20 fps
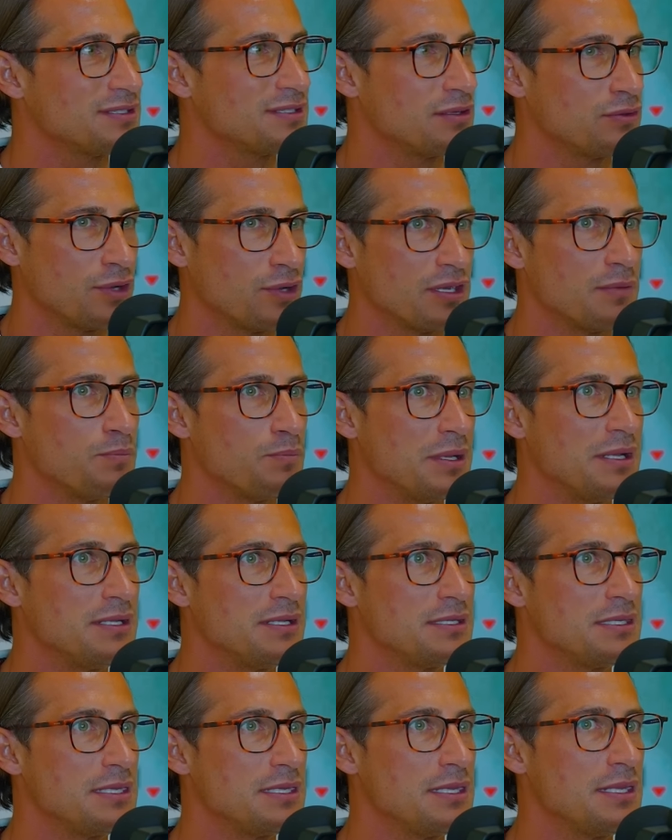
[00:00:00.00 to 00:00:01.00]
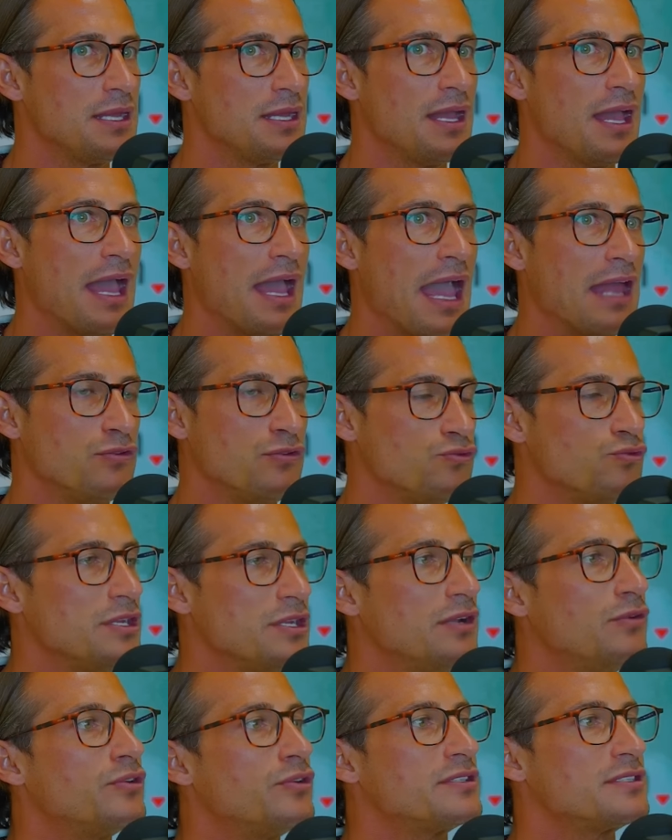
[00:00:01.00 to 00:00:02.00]
credibility, and
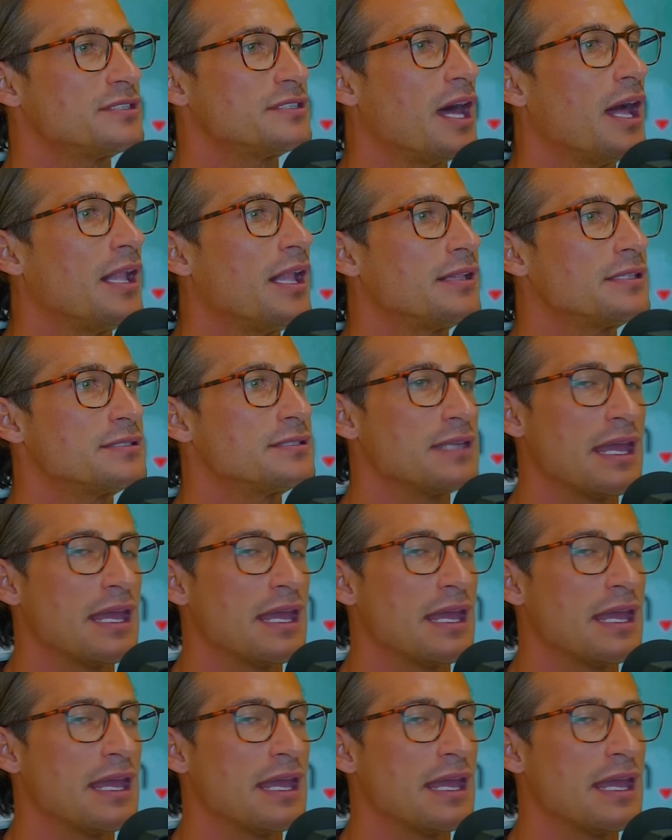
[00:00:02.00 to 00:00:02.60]
real results.